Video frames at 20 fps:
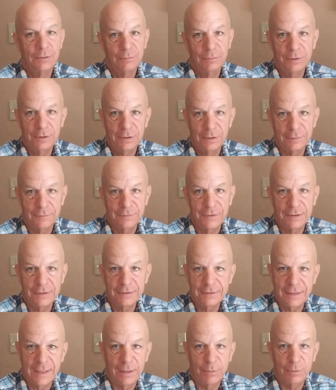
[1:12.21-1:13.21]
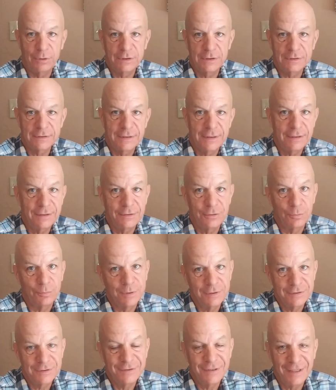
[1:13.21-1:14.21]
we don't think that. We just think you're
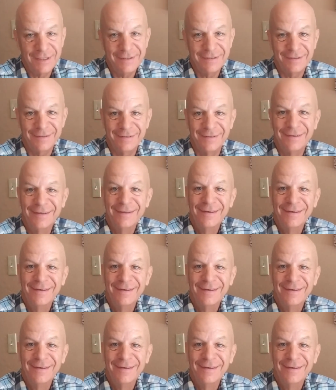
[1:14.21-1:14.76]
mistaken,